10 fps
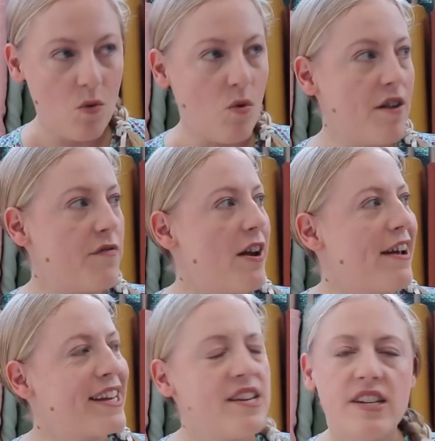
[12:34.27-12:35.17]
one of our
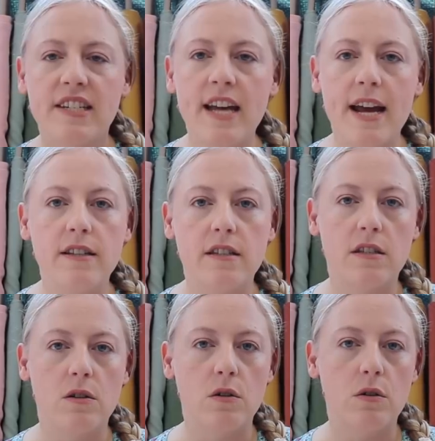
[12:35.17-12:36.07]
like
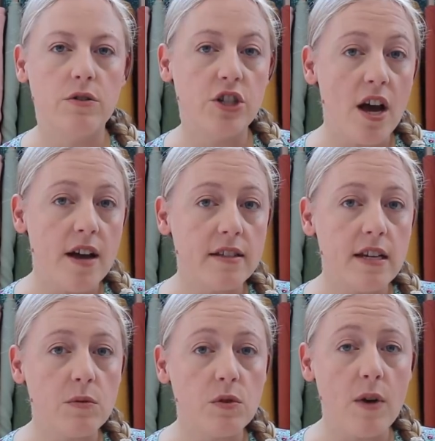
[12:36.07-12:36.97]
Tencel
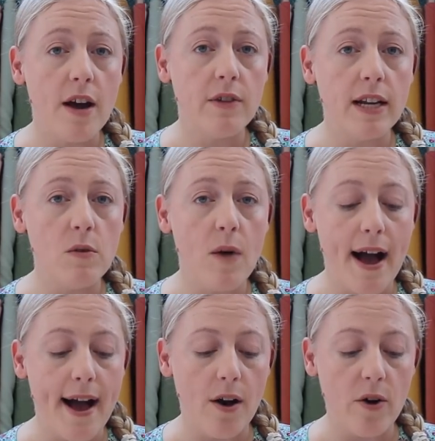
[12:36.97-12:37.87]
jerseys would work really
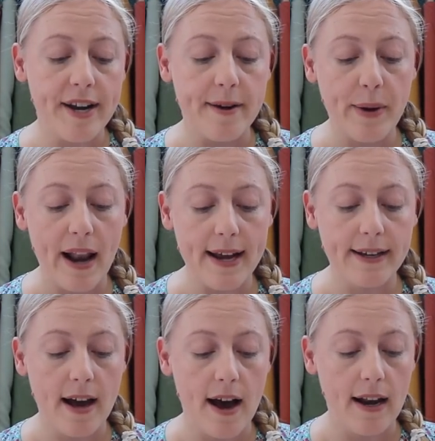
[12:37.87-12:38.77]
well in a
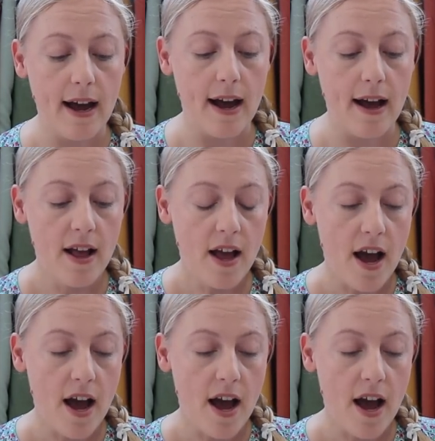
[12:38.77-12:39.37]
plain colour.